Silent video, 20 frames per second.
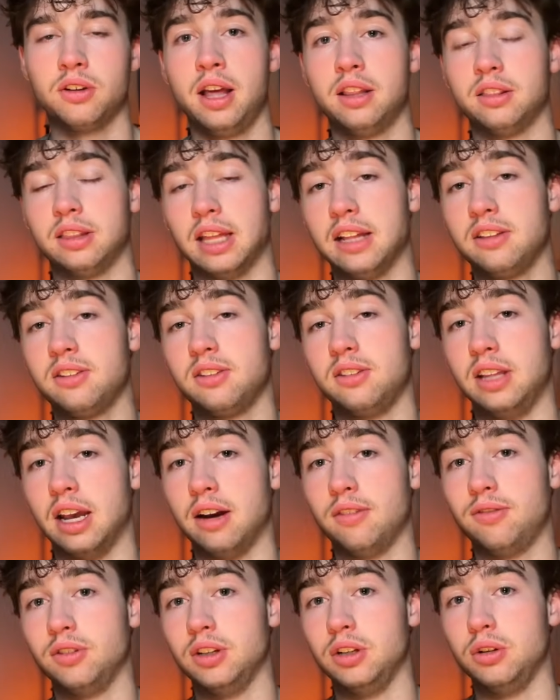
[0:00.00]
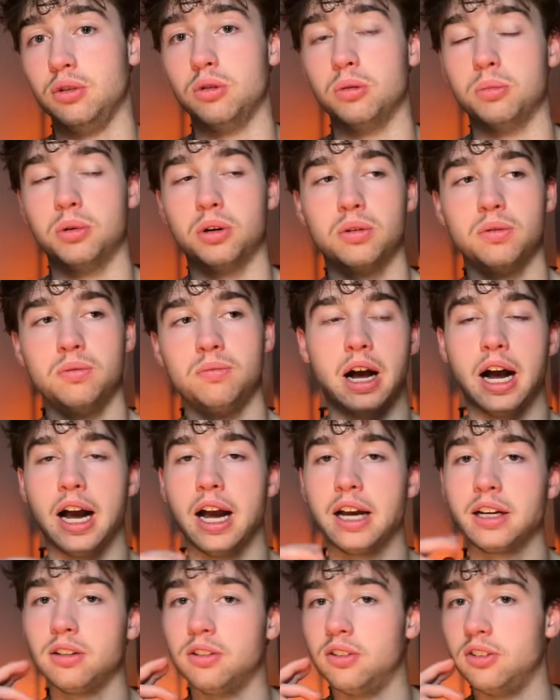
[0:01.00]
That's definitely doable. I
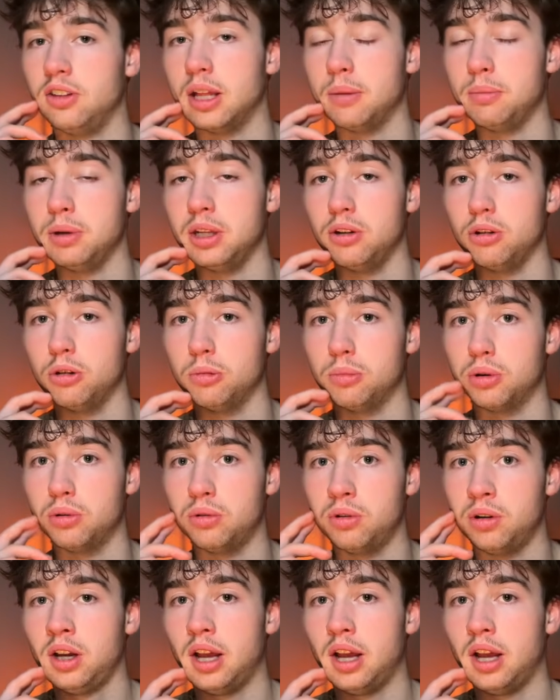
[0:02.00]
could see that being doable.